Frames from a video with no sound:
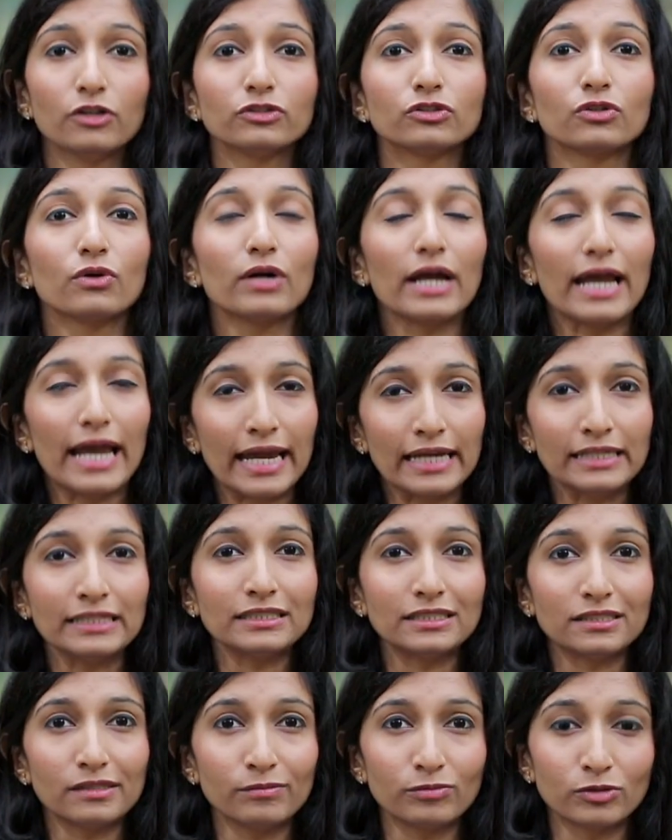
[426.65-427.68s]
So
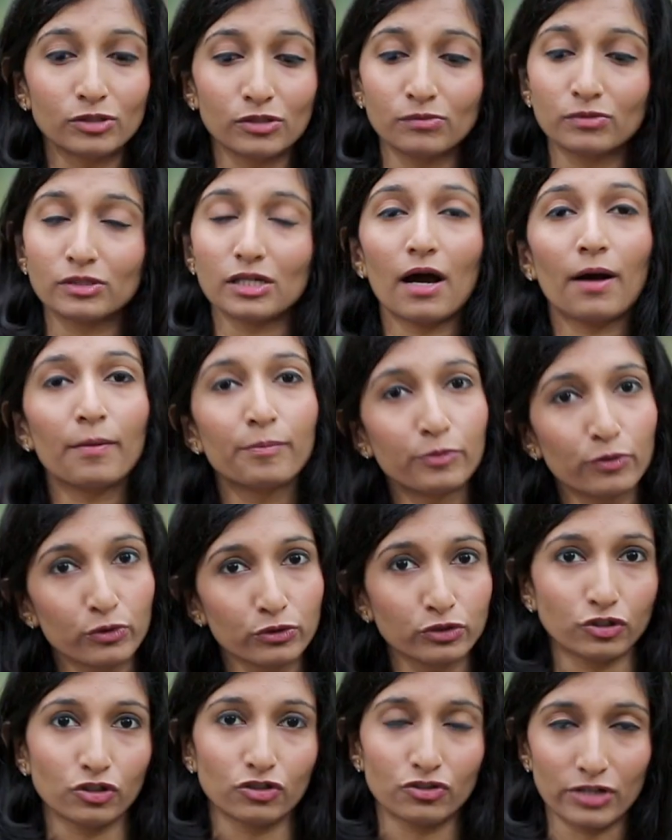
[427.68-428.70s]
any symptoms,
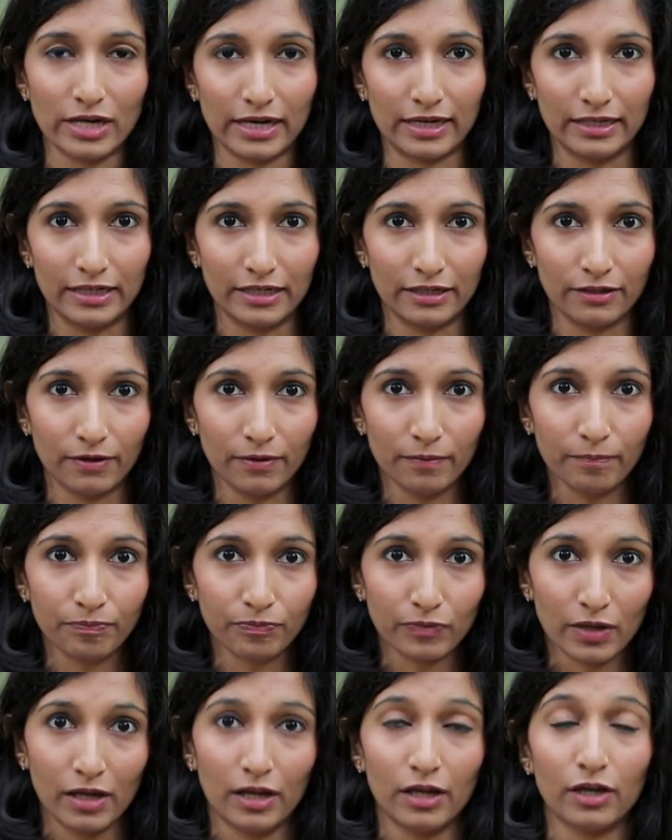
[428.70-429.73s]
approach your trek leader.
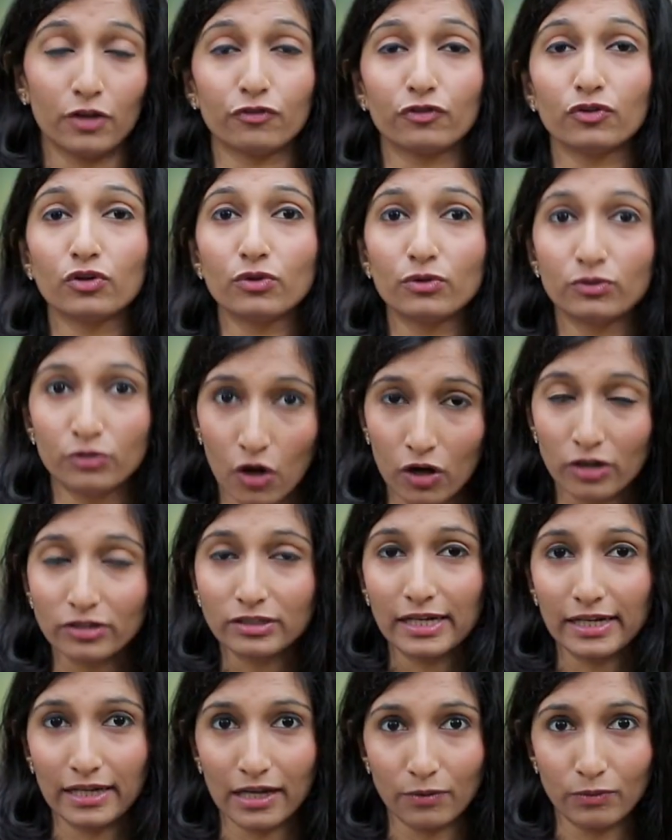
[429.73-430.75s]
If you're not
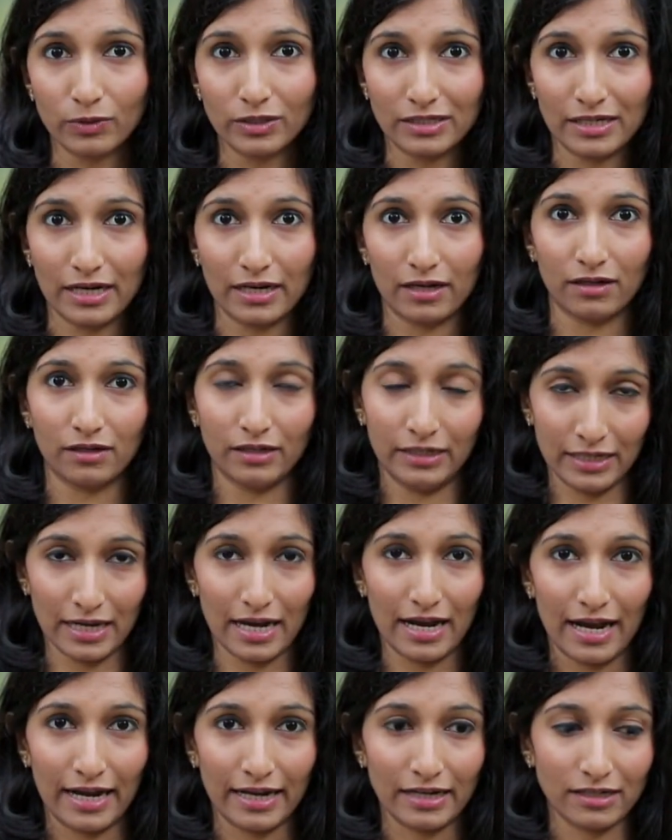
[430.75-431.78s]
trekking with trek
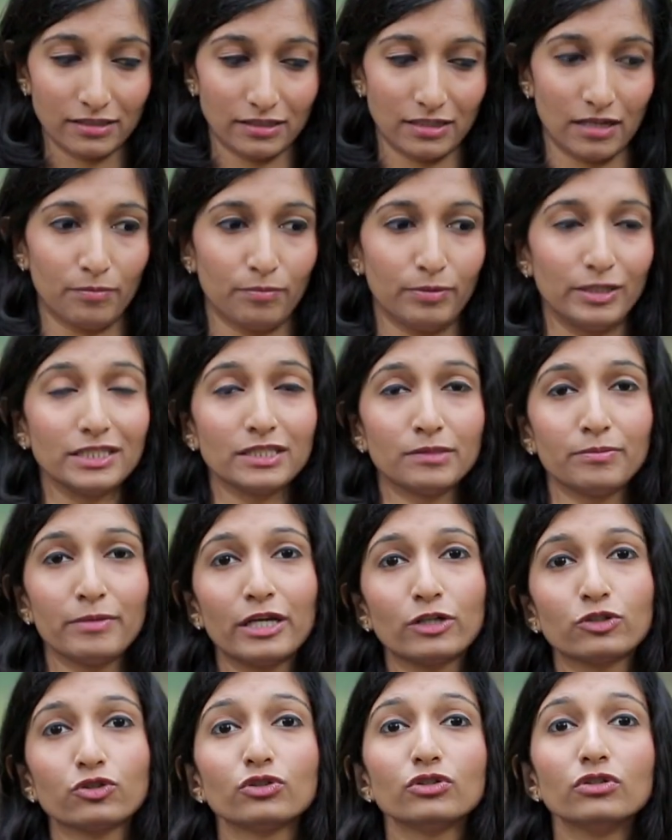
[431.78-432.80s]
India Hikes, then please
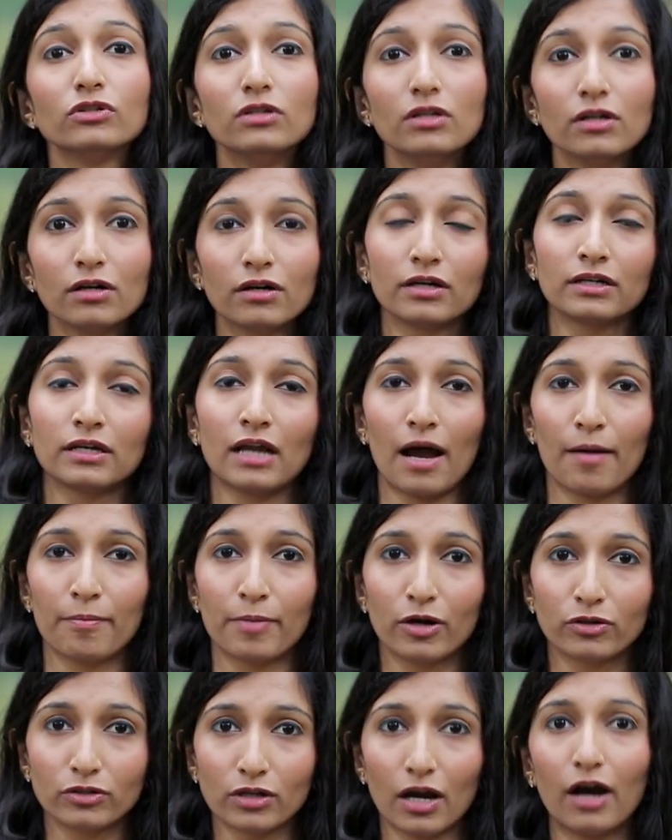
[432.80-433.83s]
make sure you learn
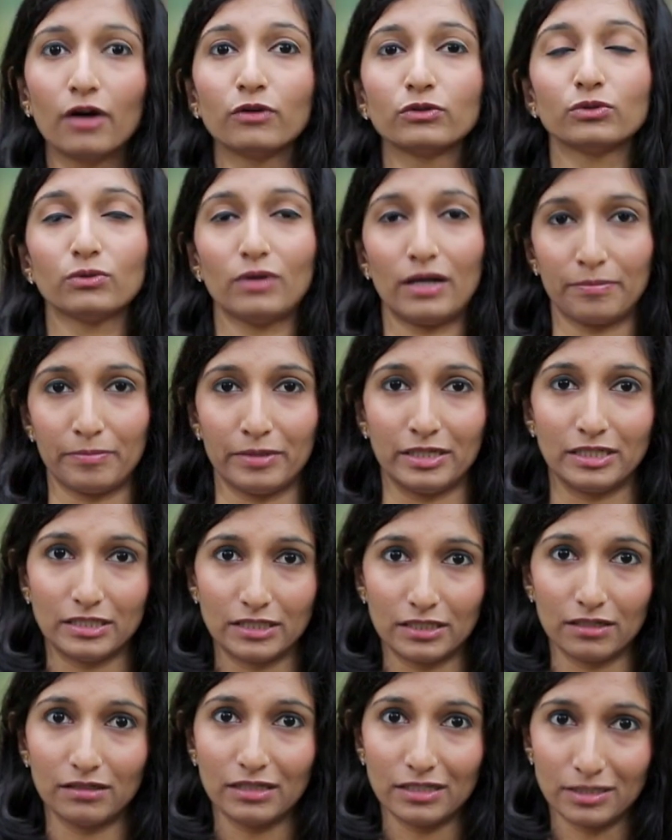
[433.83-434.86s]
about how to
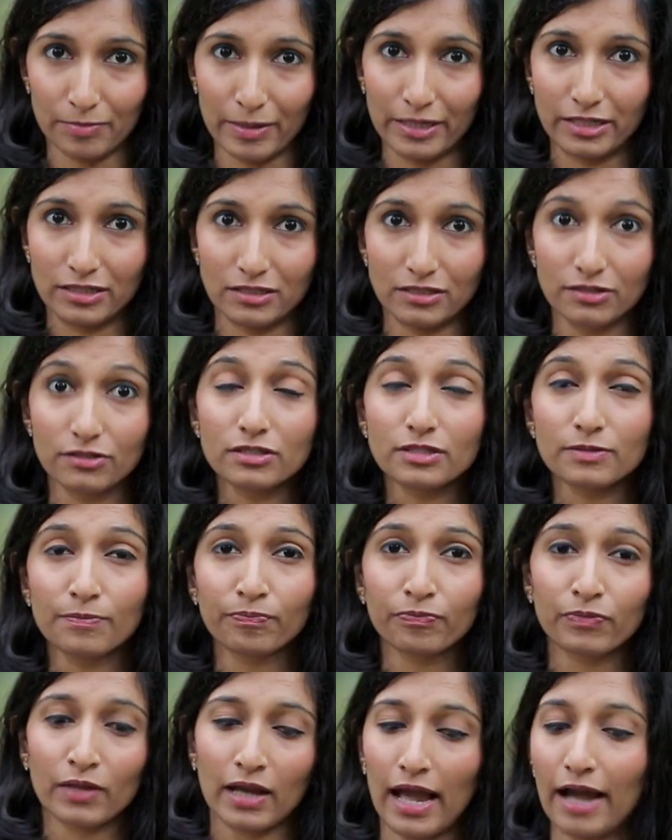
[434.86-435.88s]
administer these medicines.
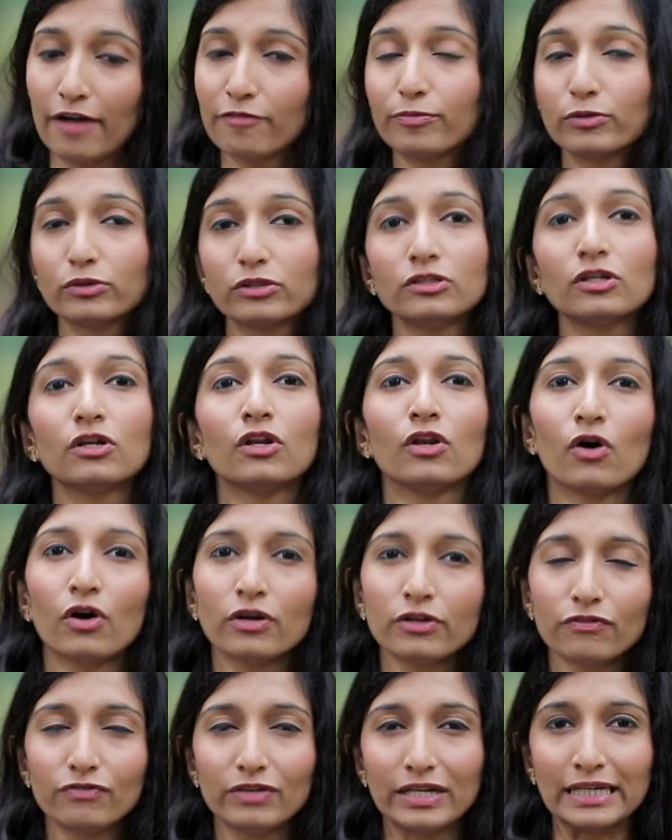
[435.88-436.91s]
I've put in a
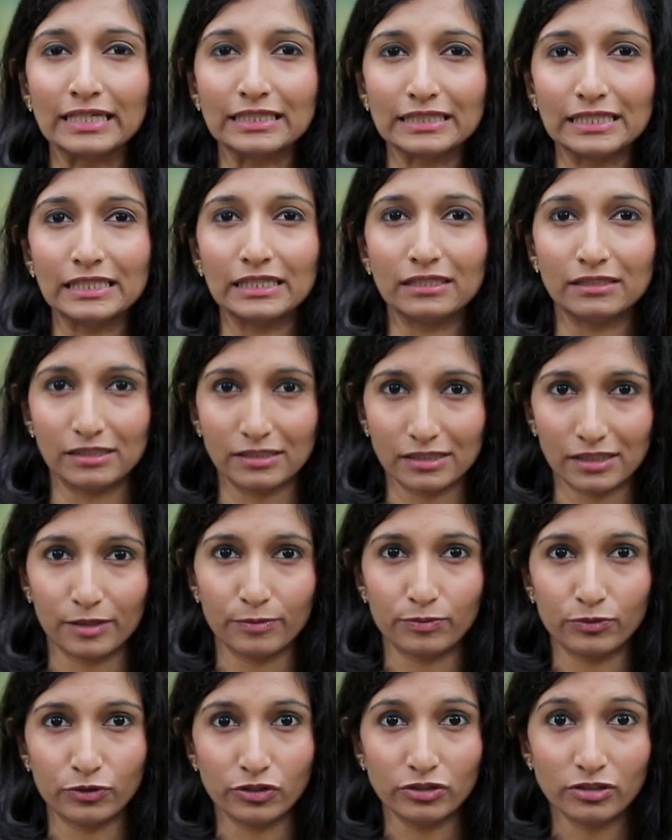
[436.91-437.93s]
lot of links in the
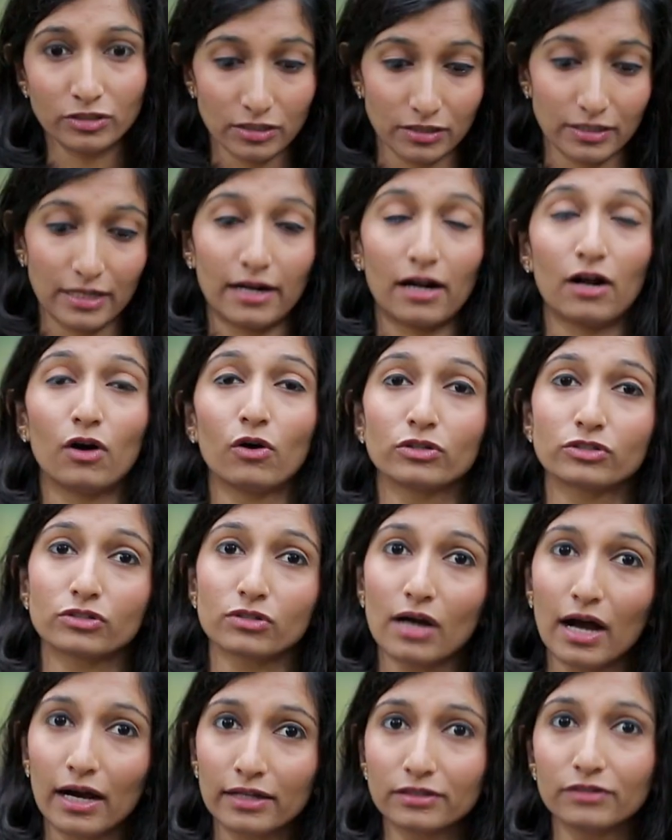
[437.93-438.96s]
descriptions. There are
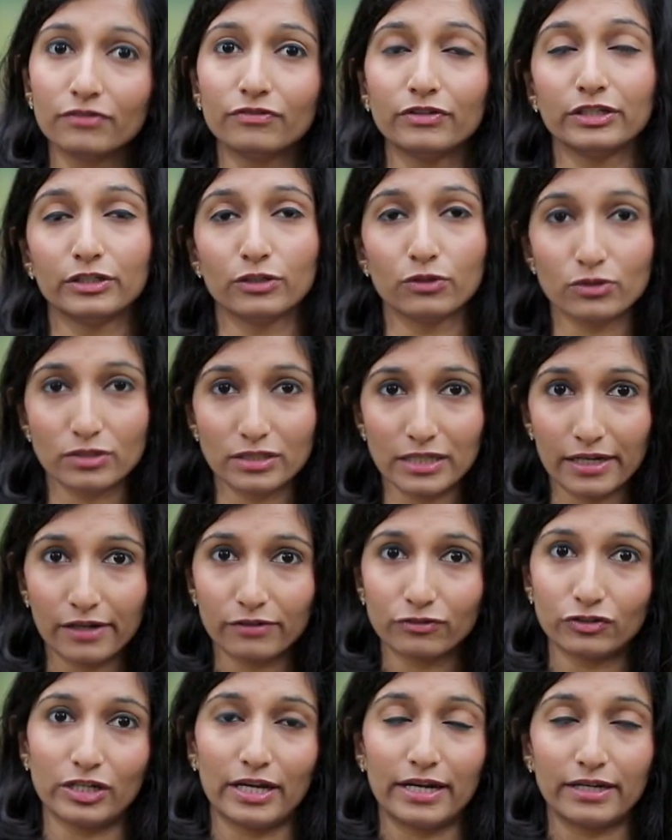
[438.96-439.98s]
also other videos that
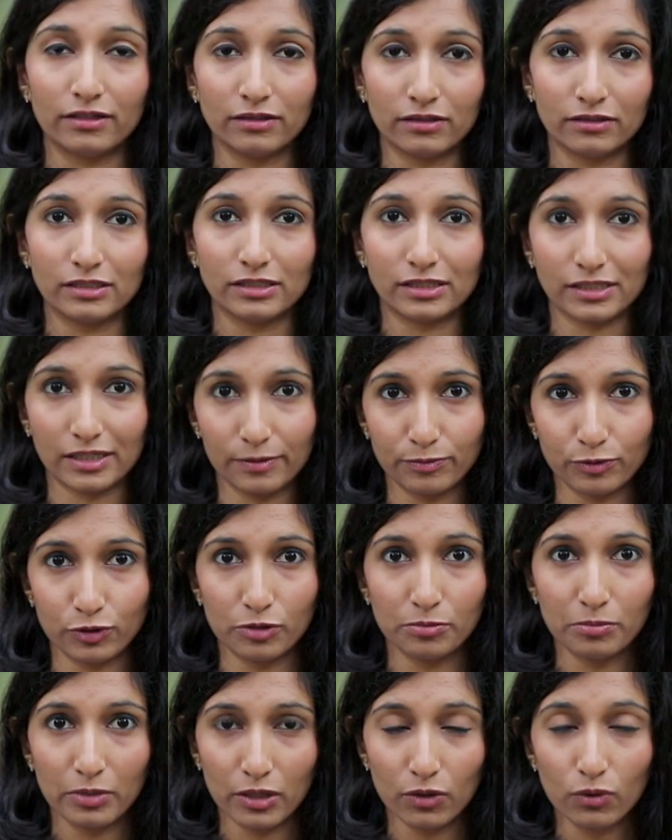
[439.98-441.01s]
I've shared in the
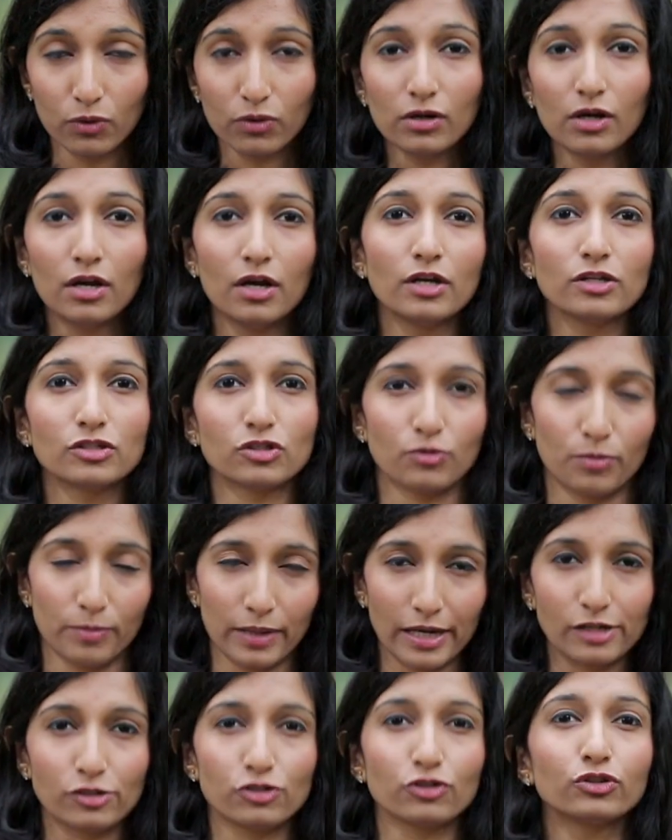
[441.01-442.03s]
description below. So
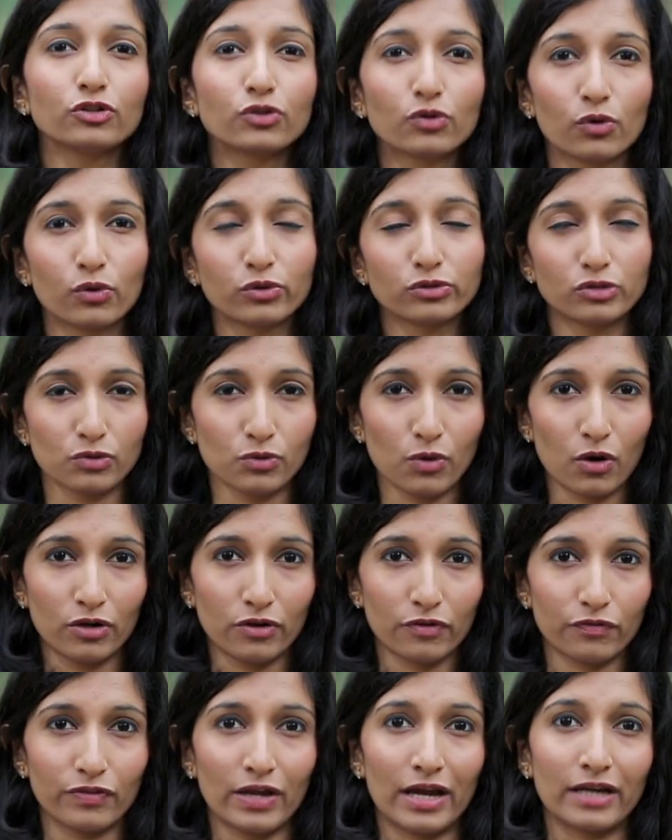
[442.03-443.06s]
make sure you go through
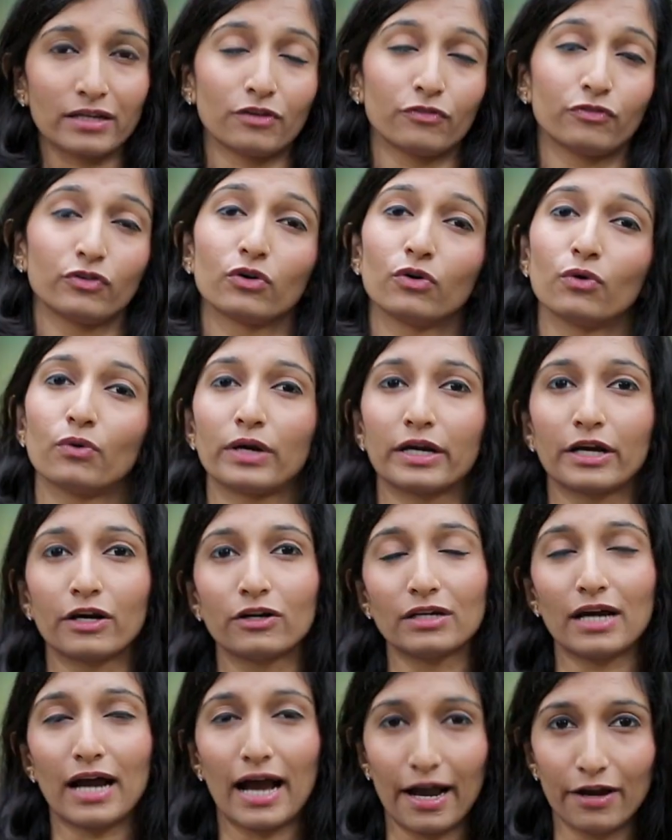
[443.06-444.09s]
all of that if you're going
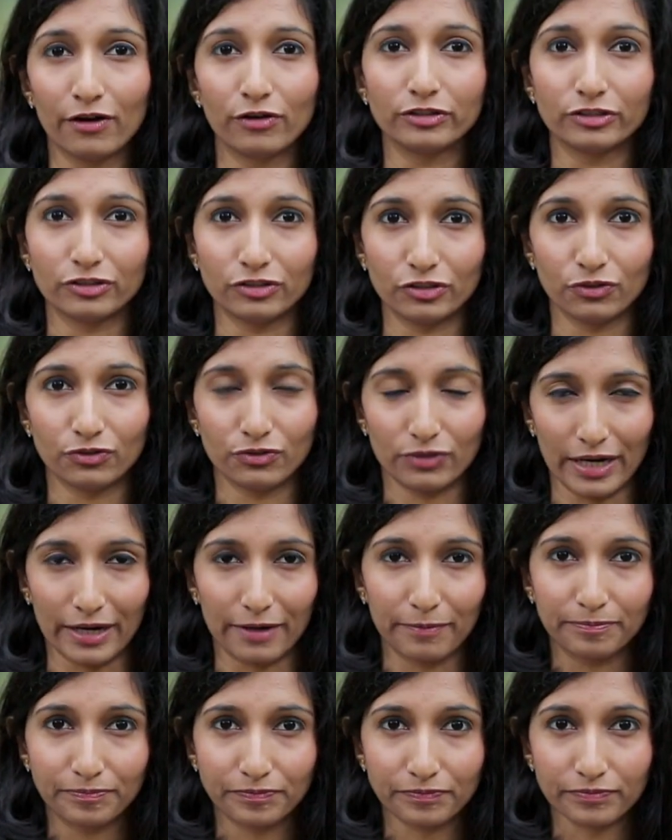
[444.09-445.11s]
on a high altitude trek.